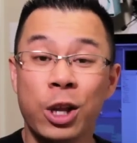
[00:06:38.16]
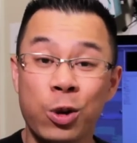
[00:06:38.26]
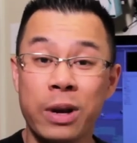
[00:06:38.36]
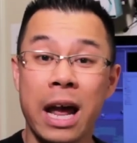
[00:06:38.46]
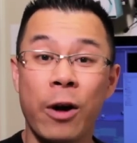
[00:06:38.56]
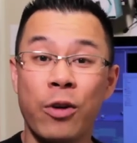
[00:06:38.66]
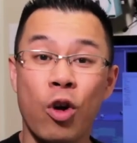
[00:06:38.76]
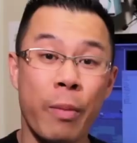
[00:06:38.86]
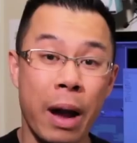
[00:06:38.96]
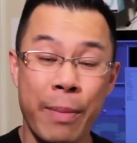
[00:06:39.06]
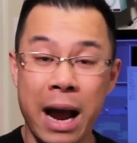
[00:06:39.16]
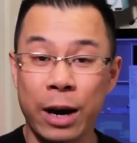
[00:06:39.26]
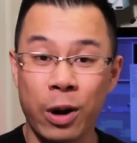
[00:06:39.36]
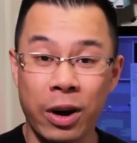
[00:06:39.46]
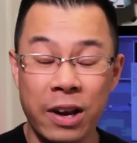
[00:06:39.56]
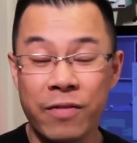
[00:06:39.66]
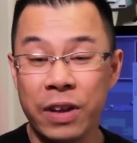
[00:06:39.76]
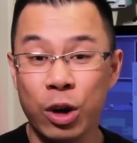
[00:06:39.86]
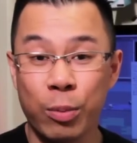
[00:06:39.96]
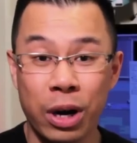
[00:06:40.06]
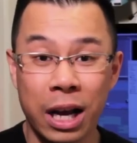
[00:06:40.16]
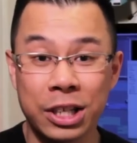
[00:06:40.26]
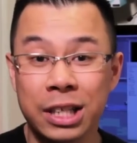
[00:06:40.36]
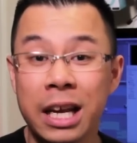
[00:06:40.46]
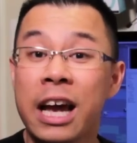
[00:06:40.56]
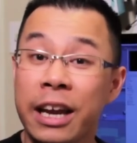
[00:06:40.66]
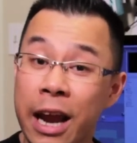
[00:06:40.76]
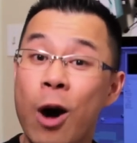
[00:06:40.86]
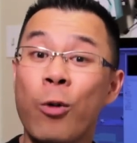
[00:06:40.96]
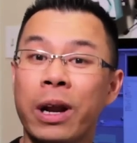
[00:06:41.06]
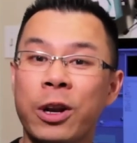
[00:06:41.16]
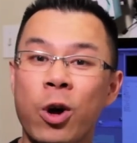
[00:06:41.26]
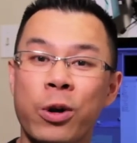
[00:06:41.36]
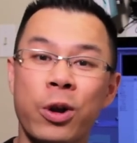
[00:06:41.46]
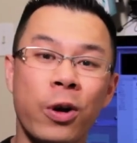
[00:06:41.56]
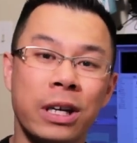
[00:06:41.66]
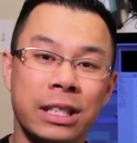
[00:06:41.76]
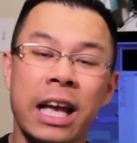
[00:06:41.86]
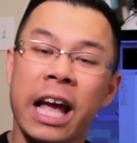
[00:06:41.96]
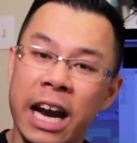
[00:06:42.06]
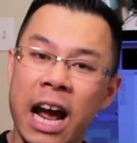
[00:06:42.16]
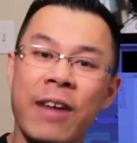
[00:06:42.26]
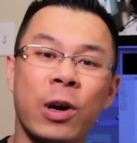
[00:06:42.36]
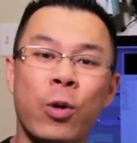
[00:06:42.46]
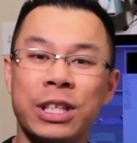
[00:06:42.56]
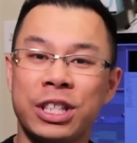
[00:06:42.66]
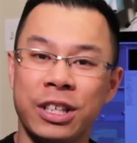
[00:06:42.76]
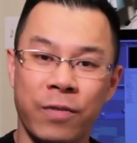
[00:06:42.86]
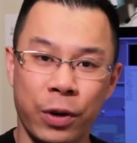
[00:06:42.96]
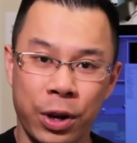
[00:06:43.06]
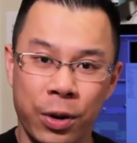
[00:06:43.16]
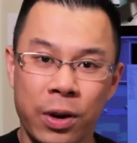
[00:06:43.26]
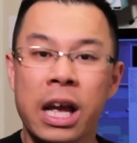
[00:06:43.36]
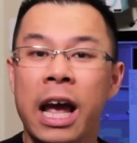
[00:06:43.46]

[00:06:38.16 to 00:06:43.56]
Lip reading: You now know my background in video production. Now I want to know yours, and I have a question for you.